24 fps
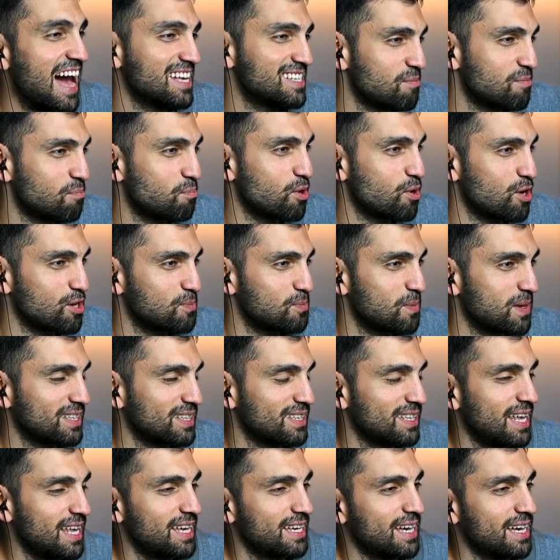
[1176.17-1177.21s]
prospect.
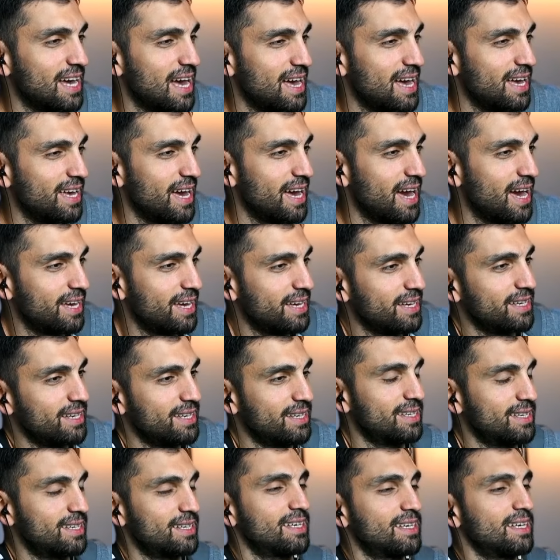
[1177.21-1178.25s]
Like
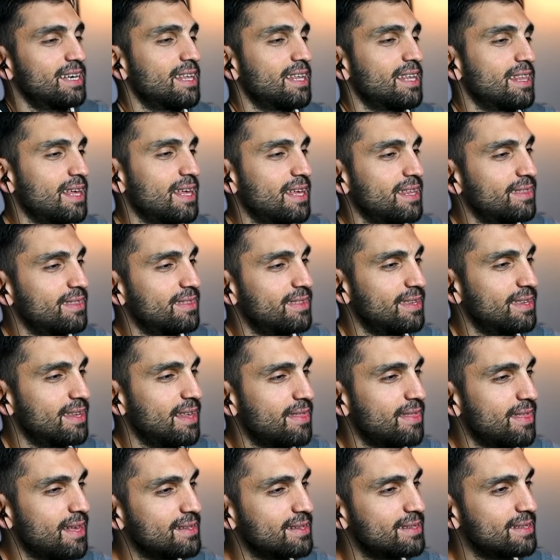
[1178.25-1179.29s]
and
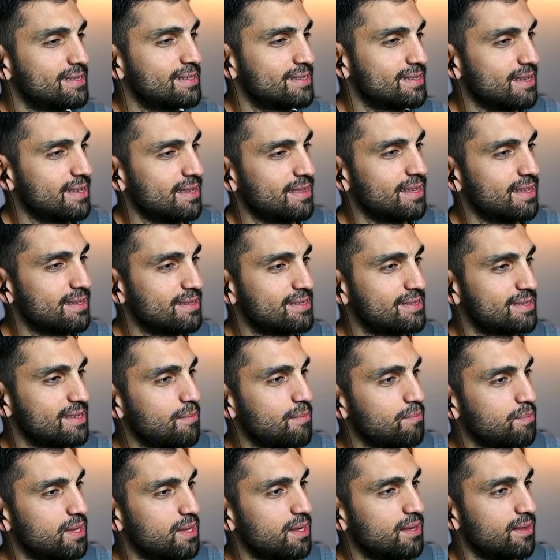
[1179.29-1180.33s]
that's
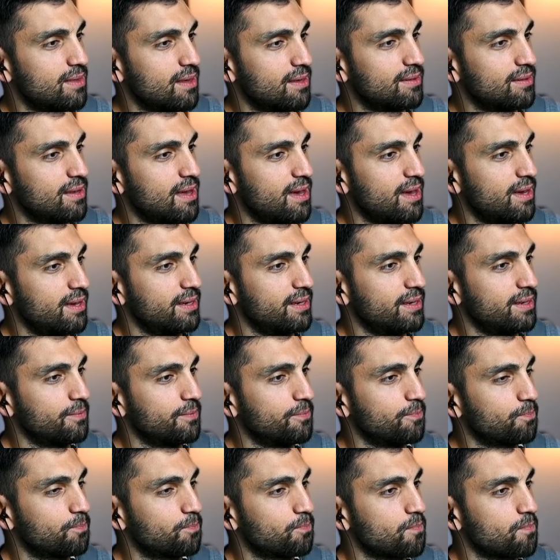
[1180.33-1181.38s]
something that I
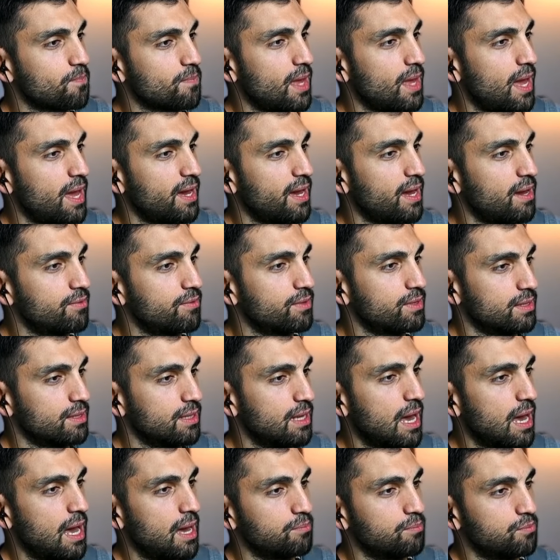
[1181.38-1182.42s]
haven't.
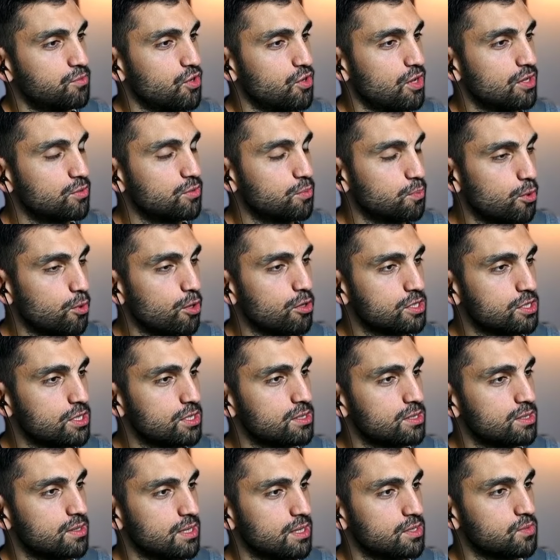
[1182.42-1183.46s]
I'm trying to process.
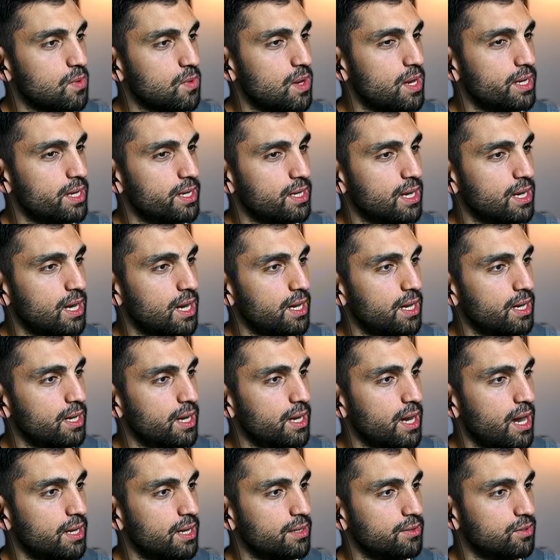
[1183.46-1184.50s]
That's why
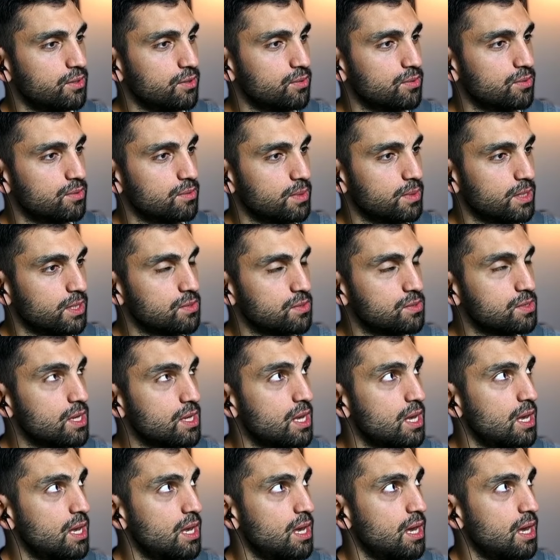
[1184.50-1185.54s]
I don't, because
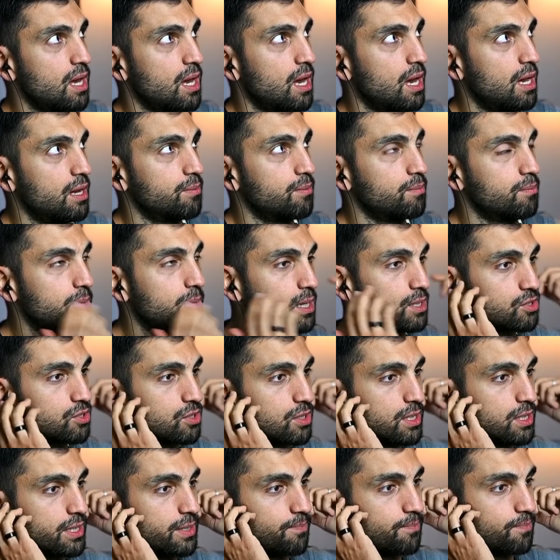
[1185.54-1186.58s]
I'm
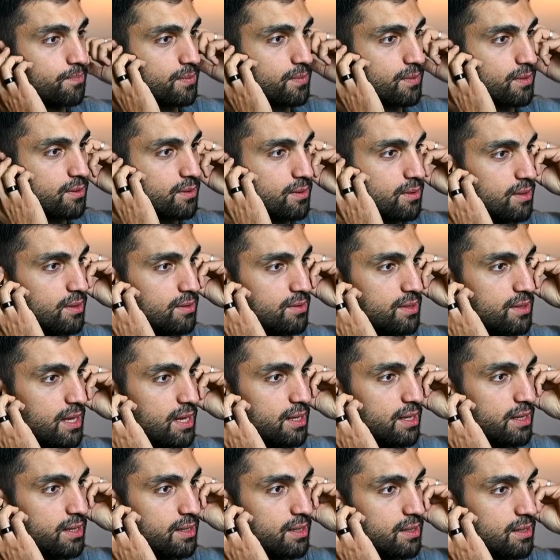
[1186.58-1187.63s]
actually
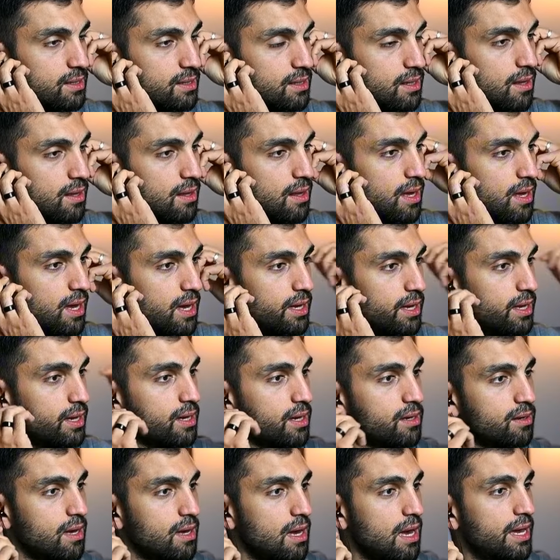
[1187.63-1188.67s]
telling I
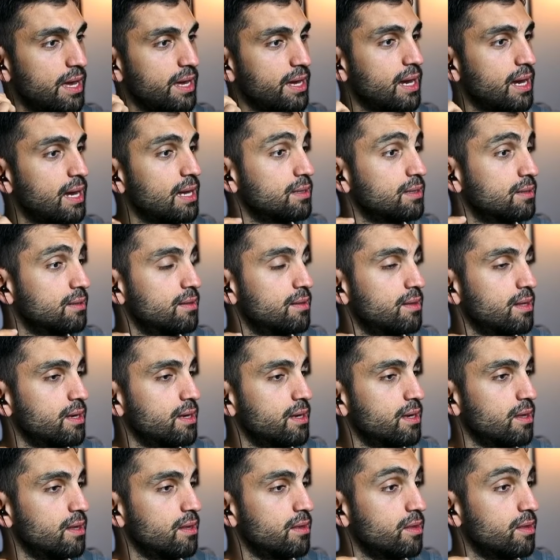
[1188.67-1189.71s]
I had
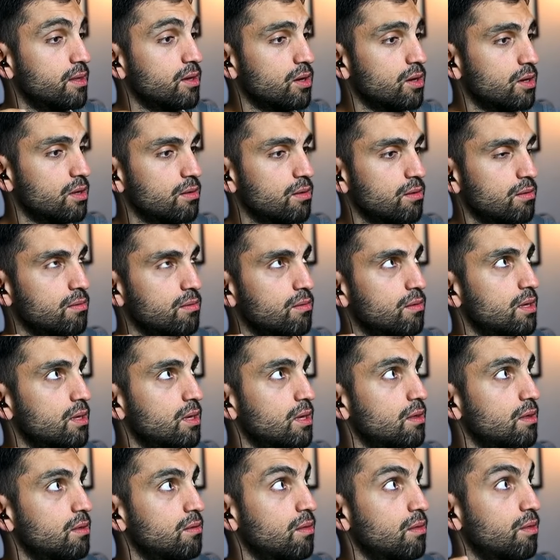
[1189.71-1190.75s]

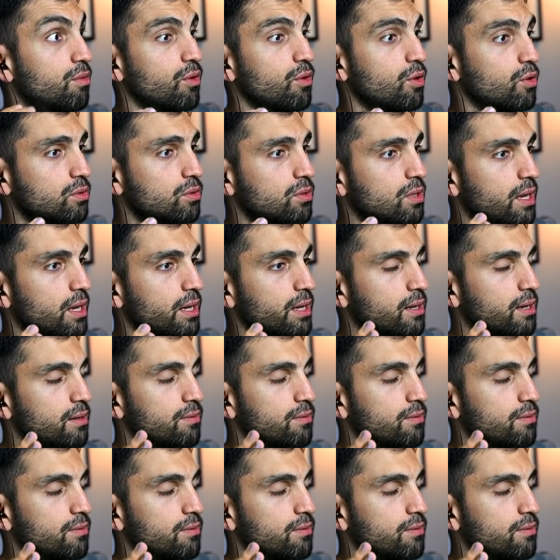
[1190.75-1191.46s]
the thought, I have